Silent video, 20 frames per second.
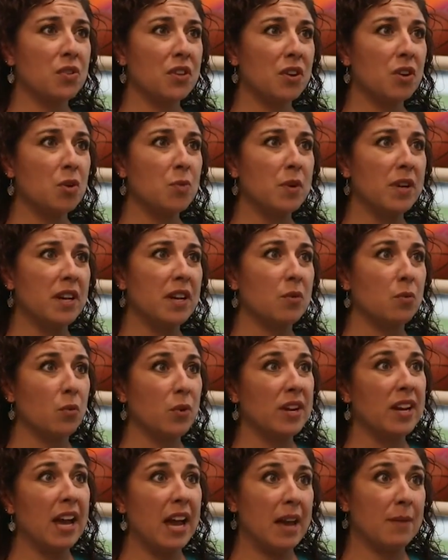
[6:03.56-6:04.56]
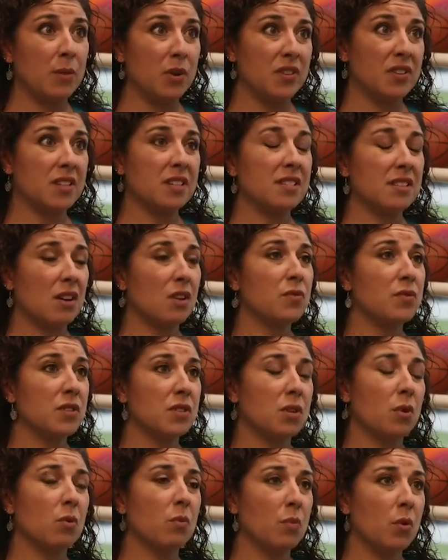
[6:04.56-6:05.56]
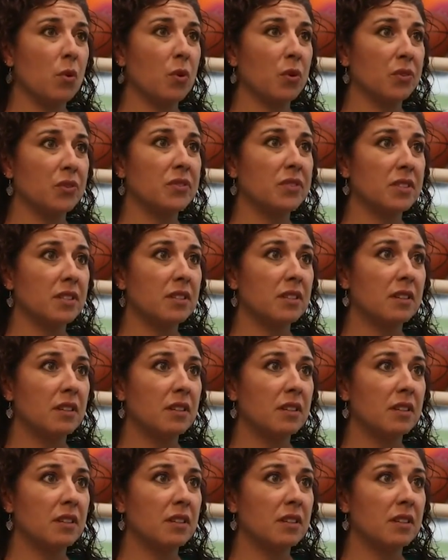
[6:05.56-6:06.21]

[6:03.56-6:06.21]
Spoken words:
therapy and rehab within itself is so important.